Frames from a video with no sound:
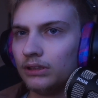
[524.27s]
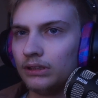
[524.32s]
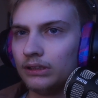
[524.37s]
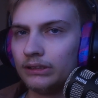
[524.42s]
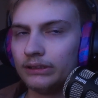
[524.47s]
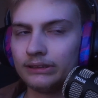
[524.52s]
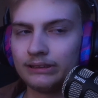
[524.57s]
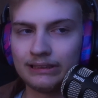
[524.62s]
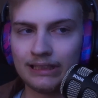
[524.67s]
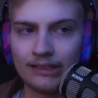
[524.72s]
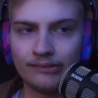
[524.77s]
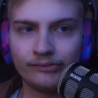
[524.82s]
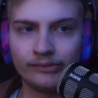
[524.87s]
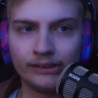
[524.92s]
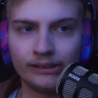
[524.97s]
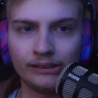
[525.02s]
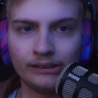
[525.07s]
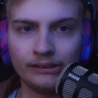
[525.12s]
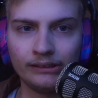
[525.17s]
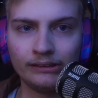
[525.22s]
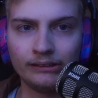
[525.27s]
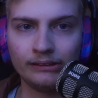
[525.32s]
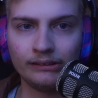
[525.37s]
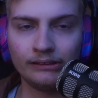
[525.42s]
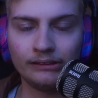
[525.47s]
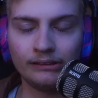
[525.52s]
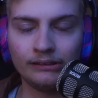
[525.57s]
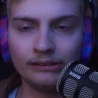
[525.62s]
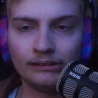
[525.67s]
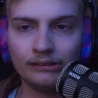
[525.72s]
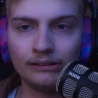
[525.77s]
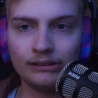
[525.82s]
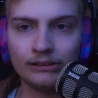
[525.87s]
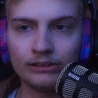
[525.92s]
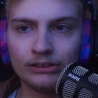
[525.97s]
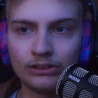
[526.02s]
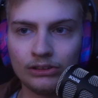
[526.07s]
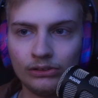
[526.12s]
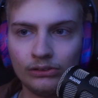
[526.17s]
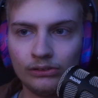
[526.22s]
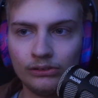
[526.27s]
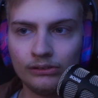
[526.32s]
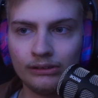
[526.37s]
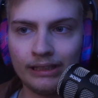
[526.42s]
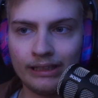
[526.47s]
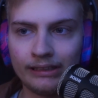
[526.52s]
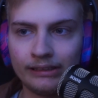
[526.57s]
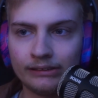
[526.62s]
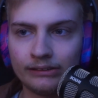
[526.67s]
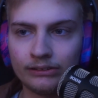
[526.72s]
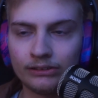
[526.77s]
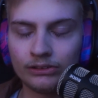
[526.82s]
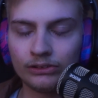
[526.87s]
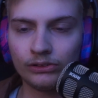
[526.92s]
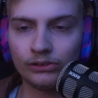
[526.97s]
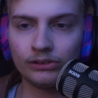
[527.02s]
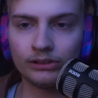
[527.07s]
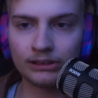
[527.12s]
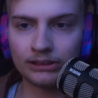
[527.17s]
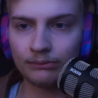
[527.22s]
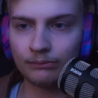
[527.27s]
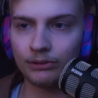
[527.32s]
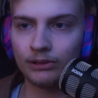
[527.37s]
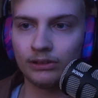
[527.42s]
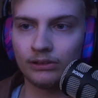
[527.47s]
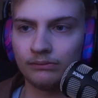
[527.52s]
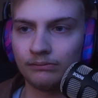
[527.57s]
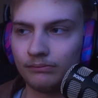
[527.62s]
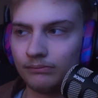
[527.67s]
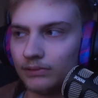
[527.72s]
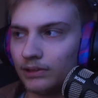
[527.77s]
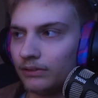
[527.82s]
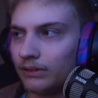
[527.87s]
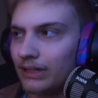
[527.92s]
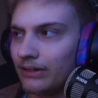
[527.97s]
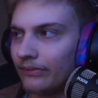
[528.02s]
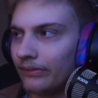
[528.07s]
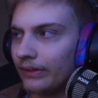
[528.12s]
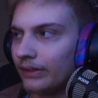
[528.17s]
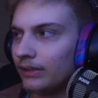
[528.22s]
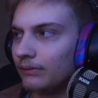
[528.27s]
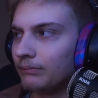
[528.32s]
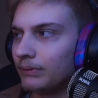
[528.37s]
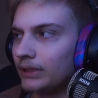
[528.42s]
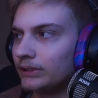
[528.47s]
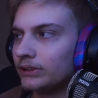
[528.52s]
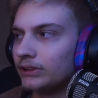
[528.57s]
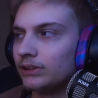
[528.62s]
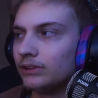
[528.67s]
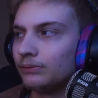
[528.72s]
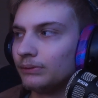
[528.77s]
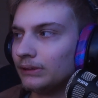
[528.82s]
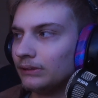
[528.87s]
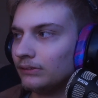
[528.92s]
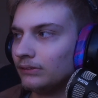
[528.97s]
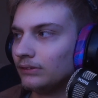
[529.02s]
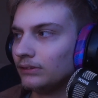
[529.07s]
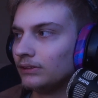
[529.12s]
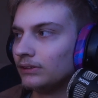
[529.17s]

seven years old, eight years old, somewhere around there. I'm not sure when.